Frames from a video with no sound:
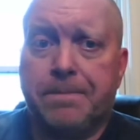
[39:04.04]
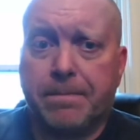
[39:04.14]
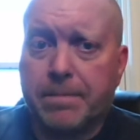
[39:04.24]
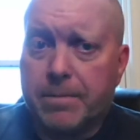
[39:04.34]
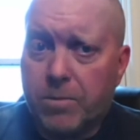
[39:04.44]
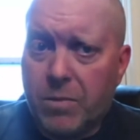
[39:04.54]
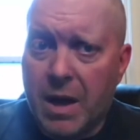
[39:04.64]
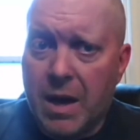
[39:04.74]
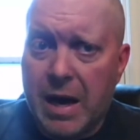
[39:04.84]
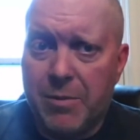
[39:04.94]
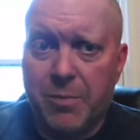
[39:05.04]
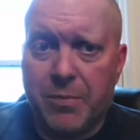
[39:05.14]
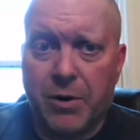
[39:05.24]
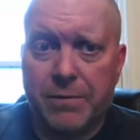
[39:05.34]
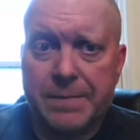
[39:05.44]
go,
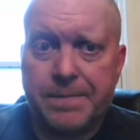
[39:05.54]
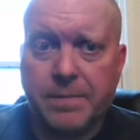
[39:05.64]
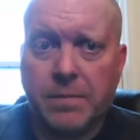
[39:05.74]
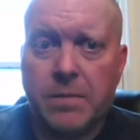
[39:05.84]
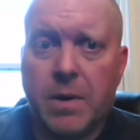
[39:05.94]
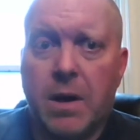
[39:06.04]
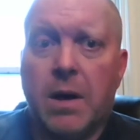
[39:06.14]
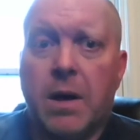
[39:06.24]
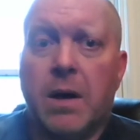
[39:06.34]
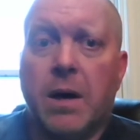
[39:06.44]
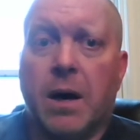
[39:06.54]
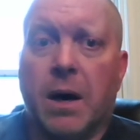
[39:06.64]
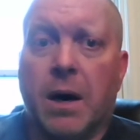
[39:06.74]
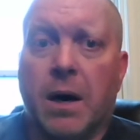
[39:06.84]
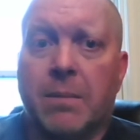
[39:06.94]
ibuprofen,
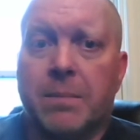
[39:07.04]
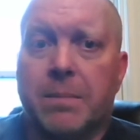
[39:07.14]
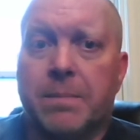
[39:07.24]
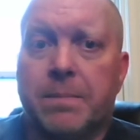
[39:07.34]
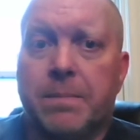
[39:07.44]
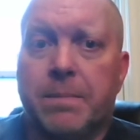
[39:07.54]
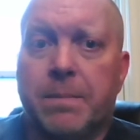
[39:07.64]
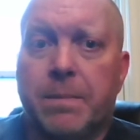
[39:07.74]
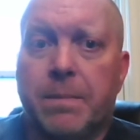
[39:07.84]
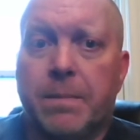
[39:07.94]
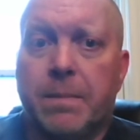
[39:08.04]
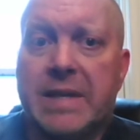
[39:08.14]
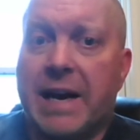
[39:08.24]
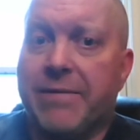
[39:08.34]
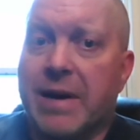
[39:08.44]
um,
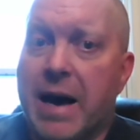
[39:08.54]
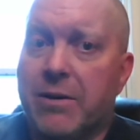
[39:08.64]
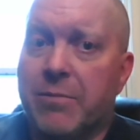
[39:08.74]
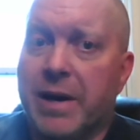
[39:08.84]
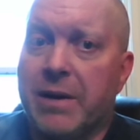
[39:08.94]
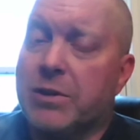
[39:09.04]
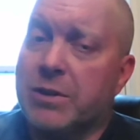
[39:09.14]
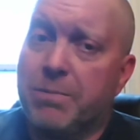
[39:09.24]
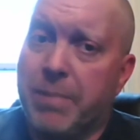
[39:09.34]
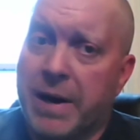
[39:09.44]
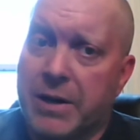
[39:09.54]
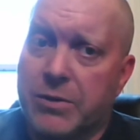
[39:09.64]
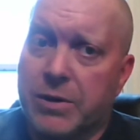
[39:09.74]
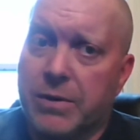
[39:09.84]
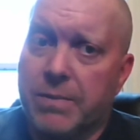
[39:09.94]
diphenhydramine, which is
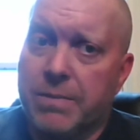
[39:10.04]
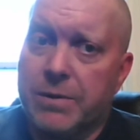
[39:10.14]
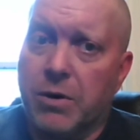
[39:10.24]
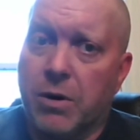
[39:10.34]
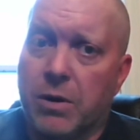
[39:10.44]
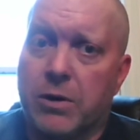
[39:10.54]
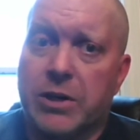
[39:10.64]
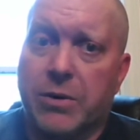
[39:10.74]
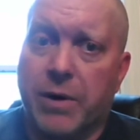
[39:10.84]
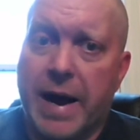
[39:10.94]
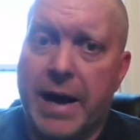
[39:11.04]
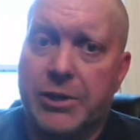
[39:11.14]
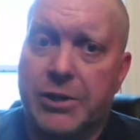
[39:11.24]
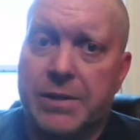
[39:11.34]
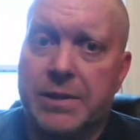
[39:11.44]
Benadryl. So allergic
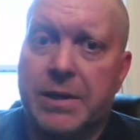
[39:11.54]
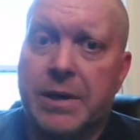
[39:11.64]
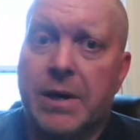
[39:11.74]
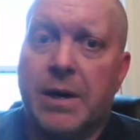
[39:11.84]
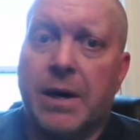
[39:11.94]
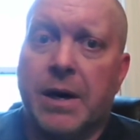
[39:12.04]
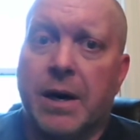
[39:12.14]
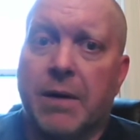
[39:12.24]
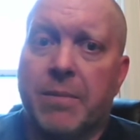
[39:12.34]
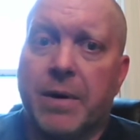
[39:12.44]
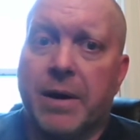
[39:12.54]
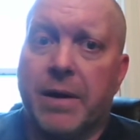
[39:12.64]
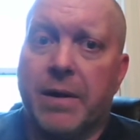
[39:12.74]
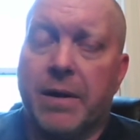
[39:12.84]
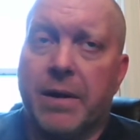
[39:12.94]
reactions um,